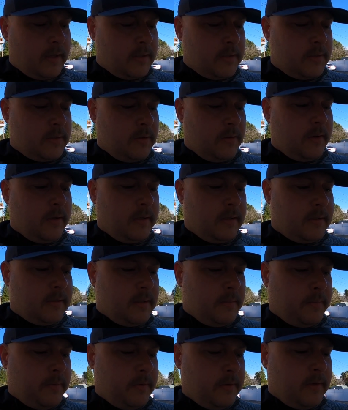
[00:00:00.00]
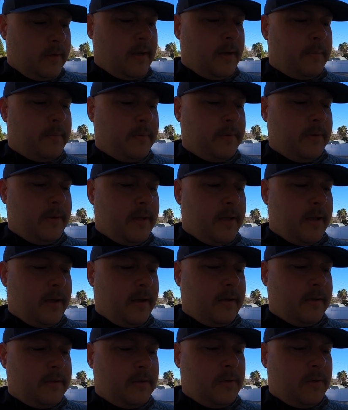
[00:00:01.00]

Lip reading: Sold a couple